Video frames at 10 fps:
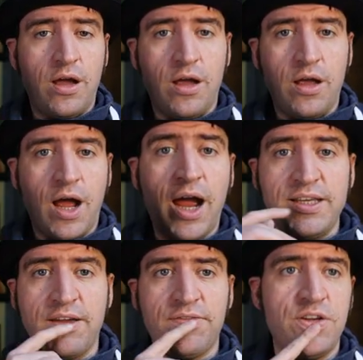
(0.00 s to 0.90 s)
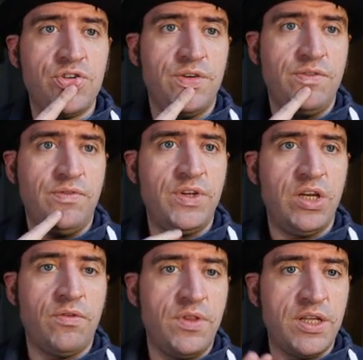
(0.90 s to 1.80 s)
high definition
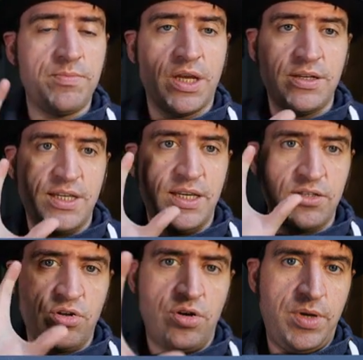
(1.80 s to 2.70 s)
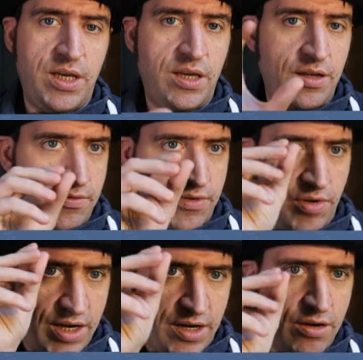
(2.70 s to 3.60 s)
video of this because it is going to be a
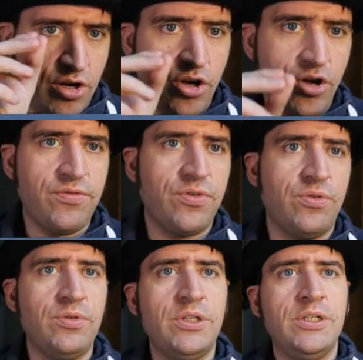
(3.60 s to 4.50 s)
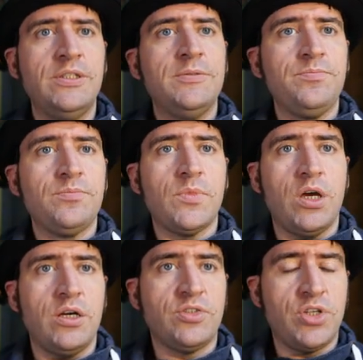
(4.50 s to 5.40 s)
very careful
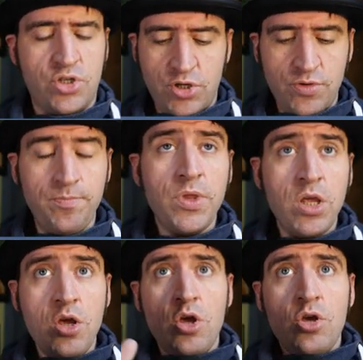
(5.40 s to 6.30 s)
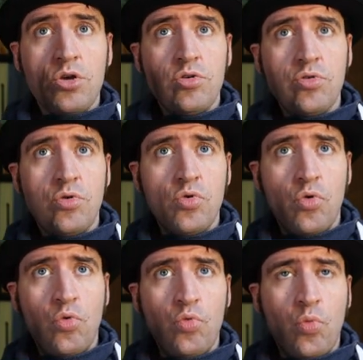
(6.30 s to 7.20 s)
uh, situation
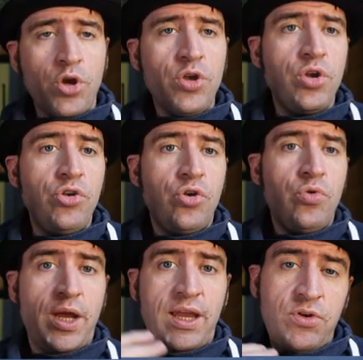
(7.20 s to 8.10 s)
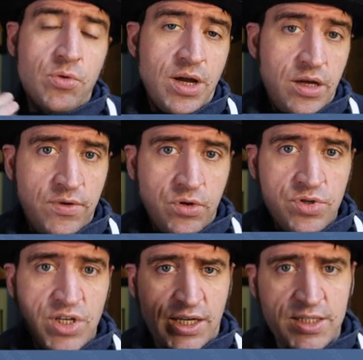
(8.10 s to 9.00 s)
what you can do if, you if you're
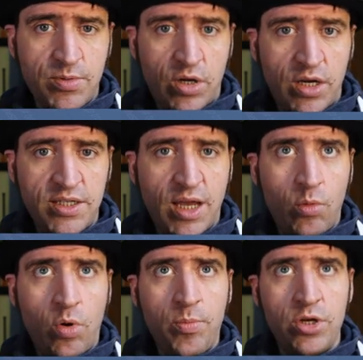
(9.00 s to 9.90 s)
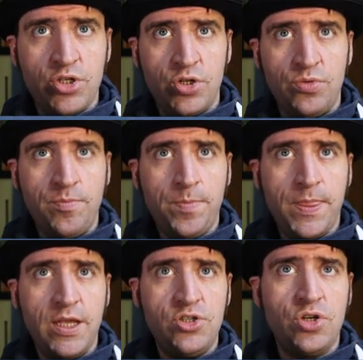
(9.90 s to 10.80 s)
using Inkscape 1.2
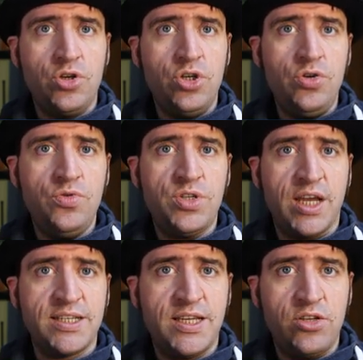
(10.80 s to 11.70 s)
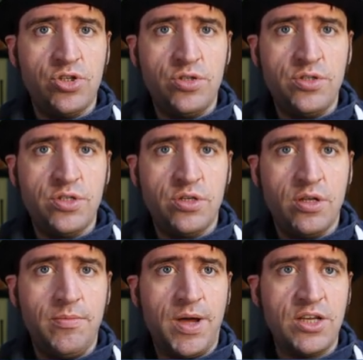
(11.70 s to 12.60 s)
is you can use extensions,
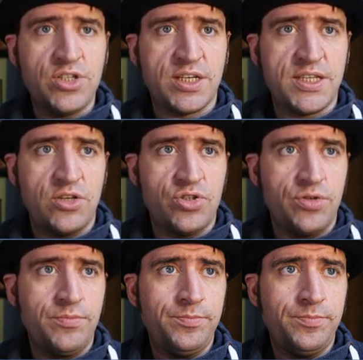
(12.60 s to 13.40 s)
manage extension,